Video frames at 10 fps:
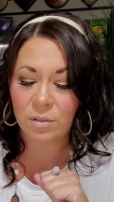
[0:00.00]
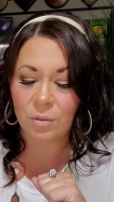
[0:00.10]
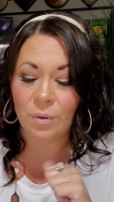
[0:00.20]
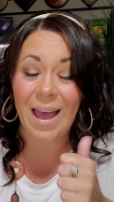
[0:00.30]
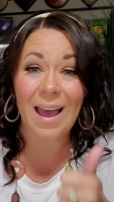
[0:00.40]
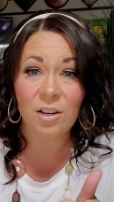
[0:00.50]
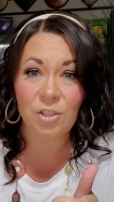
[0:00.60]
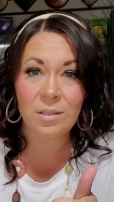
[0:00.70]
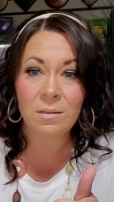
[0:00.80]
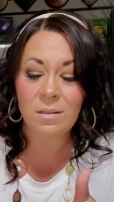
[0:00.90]
So
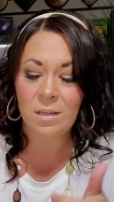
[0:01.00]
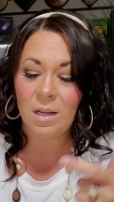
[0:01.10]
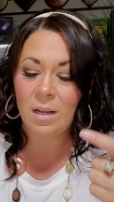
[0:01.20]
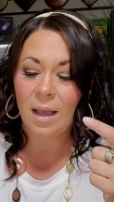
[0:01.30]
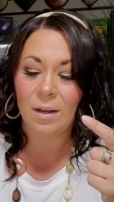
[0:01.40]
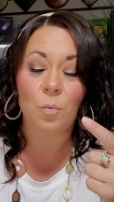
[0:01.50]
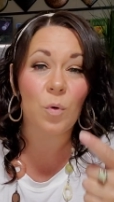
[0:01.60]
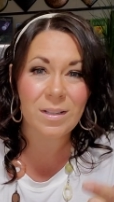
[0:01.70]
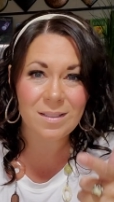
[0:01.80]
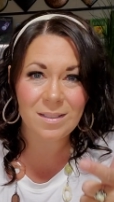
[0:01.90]
actions and
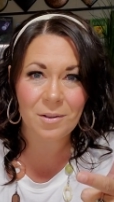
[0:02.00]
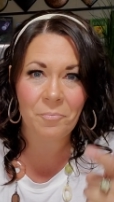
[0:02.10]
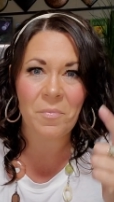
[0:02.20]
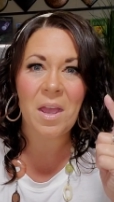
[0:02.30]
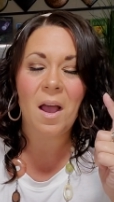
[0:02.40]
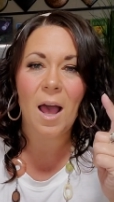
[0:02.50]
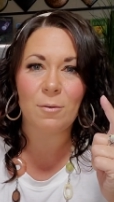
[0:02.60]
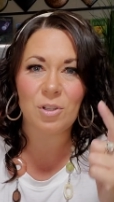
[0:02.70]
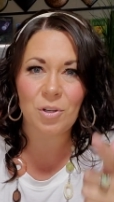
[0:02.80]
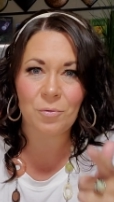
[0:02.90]
wisdom. I
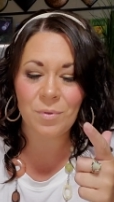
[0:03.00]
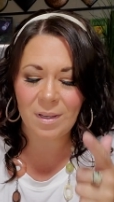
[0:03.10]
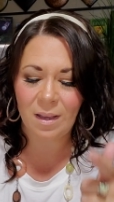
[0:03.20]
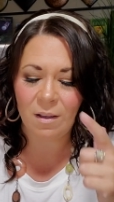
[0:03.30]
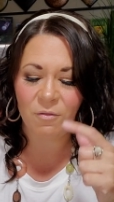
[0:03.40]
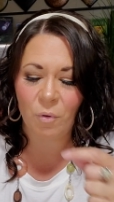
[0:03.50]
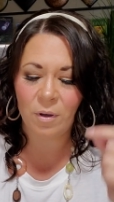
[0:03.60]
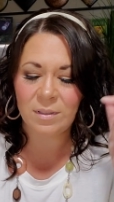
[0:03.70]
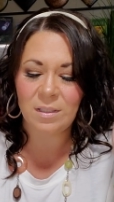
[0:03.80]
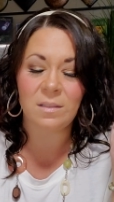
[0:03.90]
was shown the King of
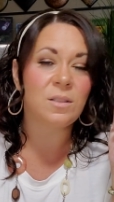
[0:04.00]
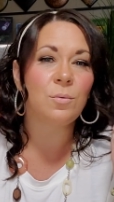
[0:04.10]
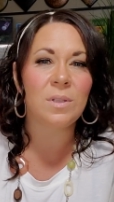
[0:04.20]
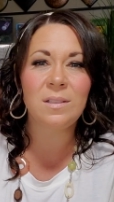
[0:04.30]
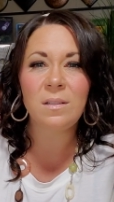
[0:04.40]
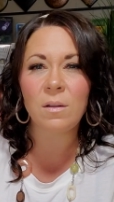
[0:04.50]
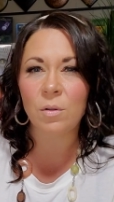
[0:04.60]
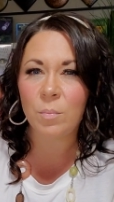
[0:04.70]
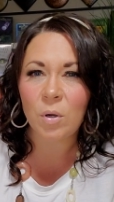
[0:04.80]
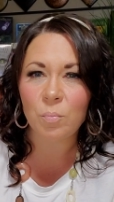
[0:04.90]
Wands. And so this is
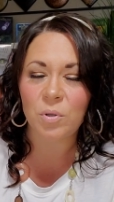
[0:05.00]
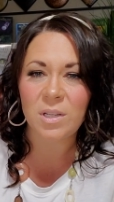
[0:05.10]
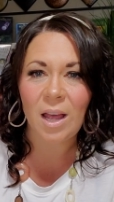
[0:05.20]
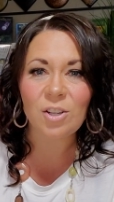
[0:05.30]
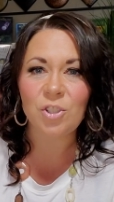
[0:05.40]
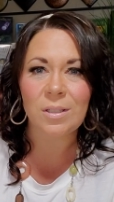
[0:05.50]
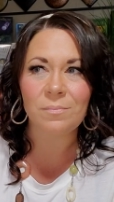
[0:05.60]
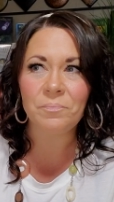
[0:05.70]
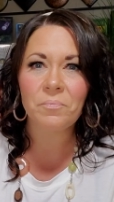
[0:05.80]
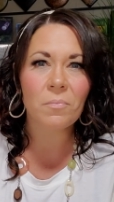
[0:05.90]
all about
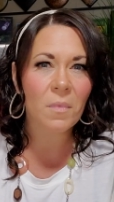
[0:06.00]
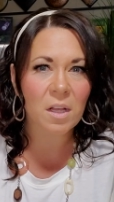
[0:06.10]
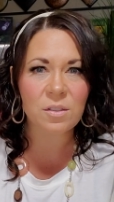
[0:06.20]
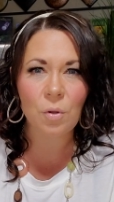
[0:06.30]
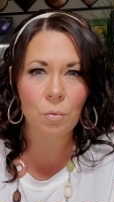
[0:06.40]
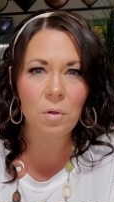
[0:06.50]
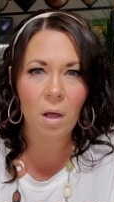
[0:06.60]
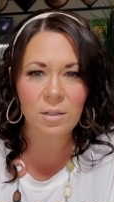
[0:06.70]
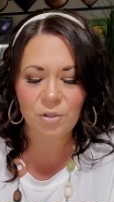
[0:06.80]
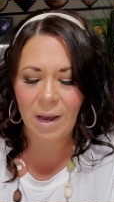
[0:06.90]
protection and soul
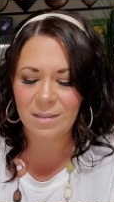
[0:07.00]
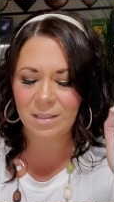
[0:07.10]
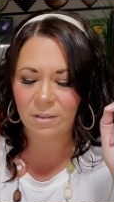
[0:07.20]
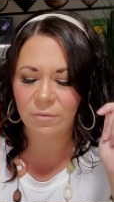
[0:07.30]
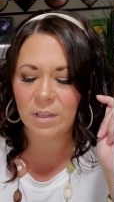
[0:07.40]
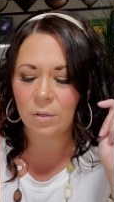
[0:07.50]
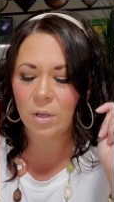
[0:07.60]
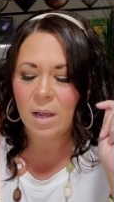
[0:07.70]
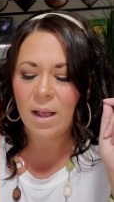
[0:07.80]
contracts, I feel.